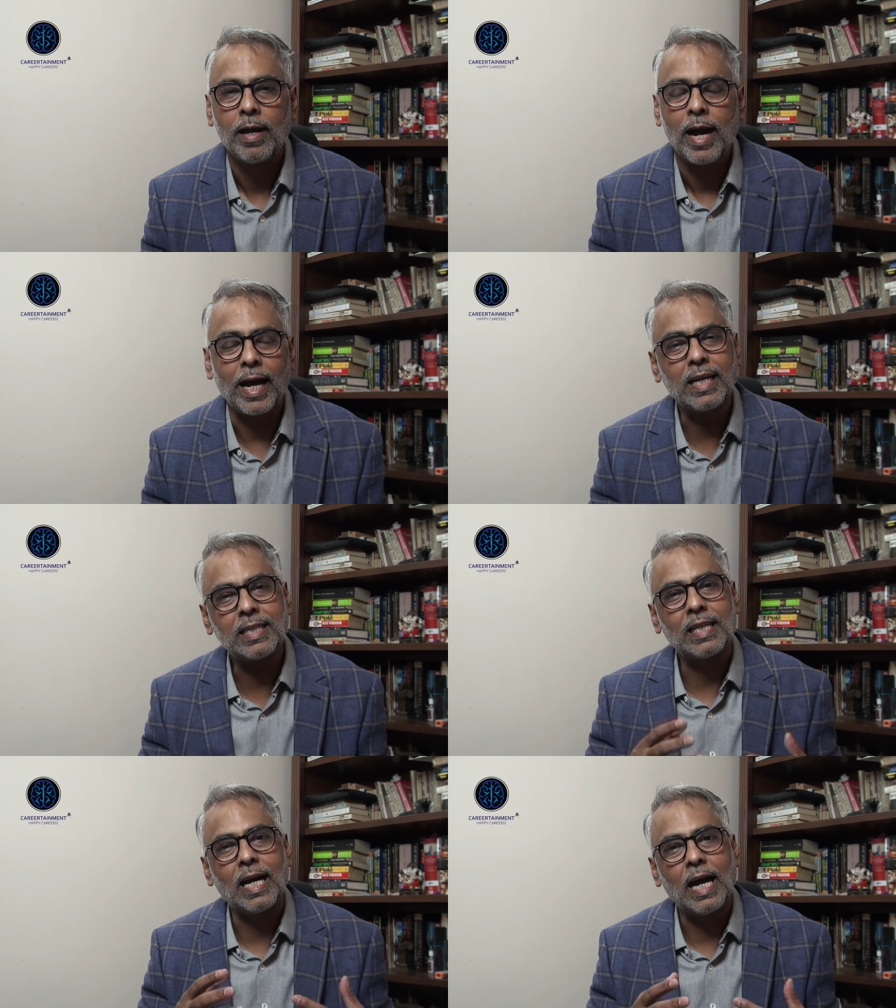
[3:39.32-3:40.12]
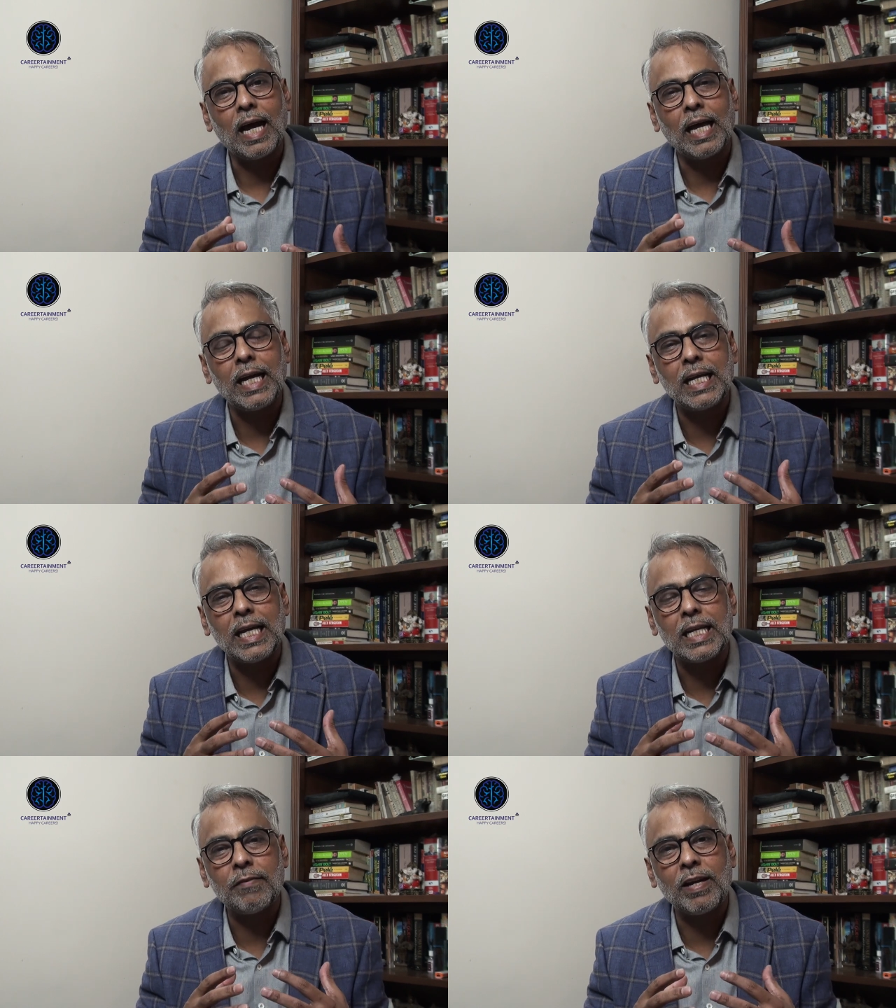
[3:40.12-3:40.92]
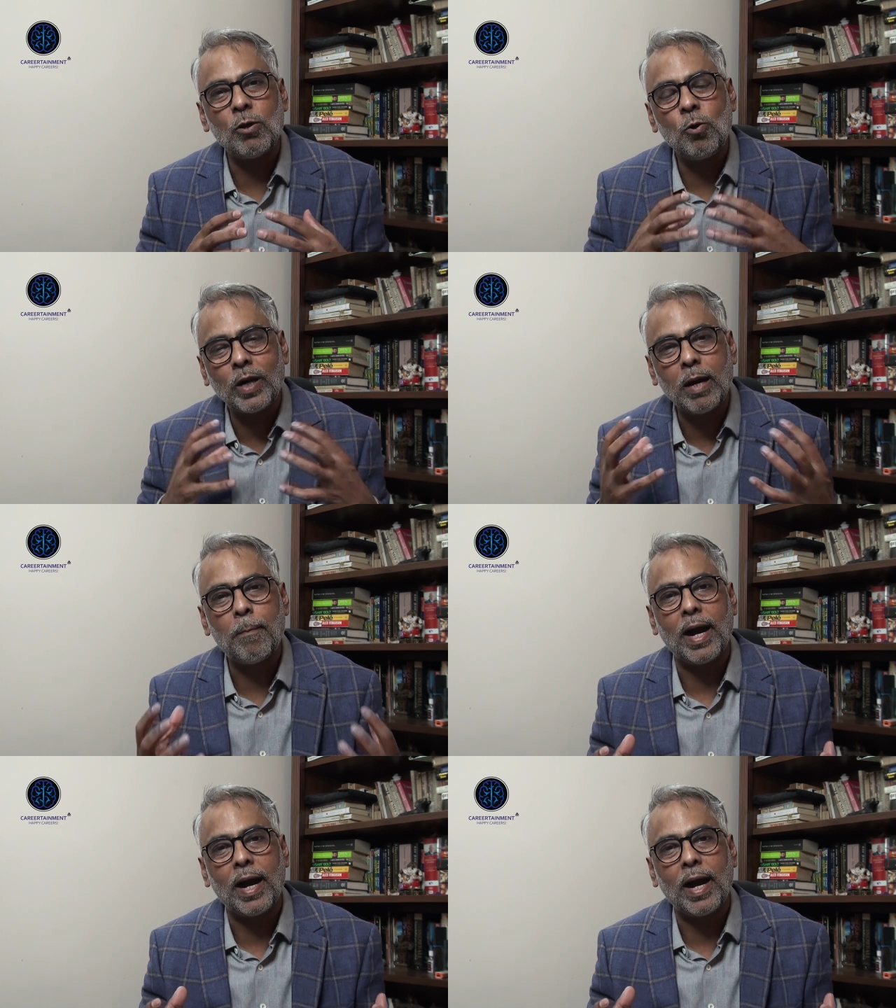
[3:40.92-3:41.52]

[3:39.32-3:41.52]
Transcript: I guess uh, it, it, when you look at